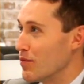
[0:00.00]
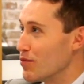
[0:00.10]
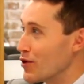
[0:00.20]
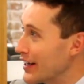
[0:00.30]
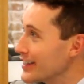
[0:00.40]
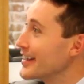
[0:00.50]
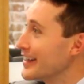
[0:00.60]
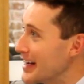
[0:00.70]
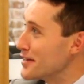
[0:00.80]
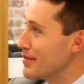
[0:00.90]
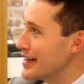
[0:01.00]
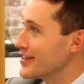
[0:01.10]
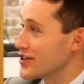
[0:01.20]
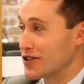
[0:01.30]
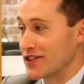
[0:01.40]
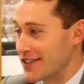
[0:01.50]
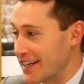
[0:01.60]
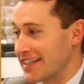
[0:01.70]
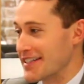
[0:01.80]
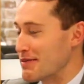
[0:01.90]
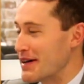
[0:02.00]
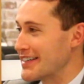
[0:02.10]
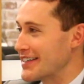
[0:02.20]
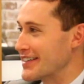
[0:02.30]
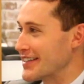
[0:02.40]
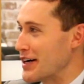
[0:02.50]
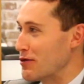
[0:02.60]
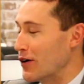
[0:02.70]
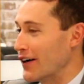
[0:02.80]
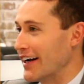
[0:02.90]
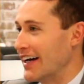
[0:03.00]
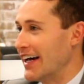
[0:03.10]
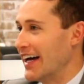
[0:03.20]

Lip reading: brings in these messages, because these are the messages they want.